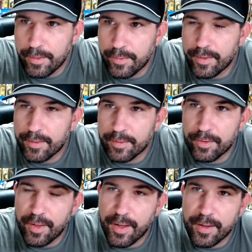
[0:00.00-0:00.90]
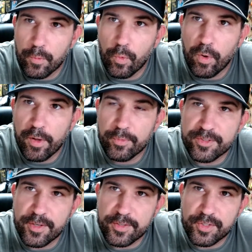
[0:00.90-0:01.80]
they looked like one
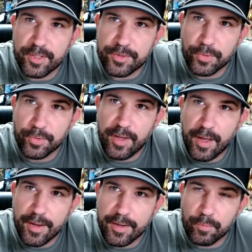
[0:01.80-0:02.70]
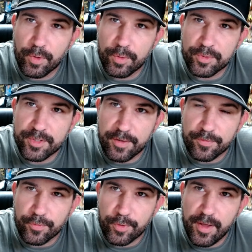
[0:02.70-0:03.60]
was a stenciled dot and one was a
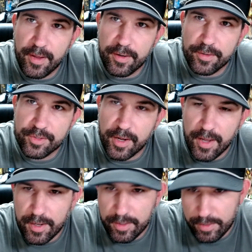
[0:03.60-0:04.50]
free-handed gigantic